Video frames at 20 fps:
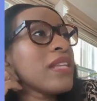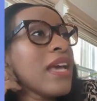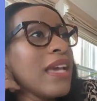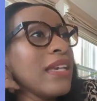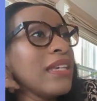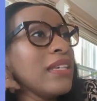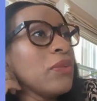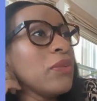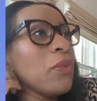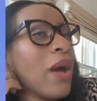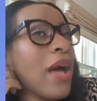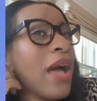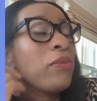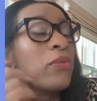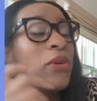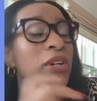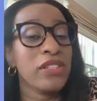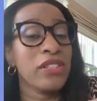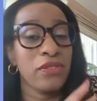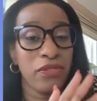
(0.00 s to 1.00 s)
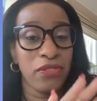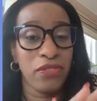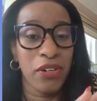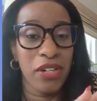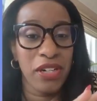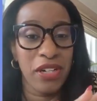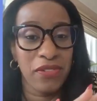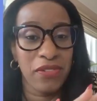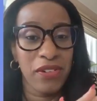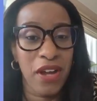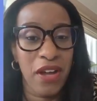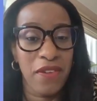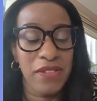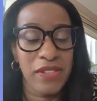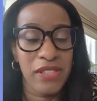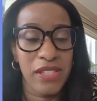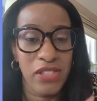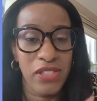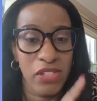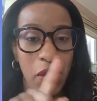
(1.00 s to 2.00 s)
EY. I worked in 4 different
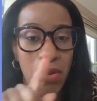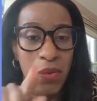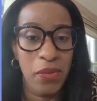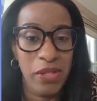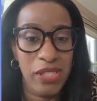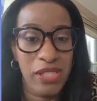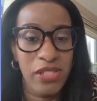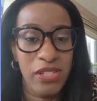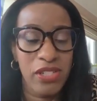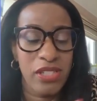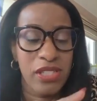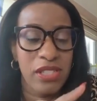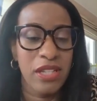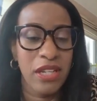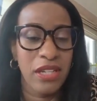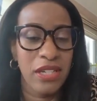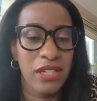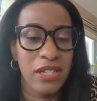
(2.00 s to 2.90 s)
offices. So it wasn't just London.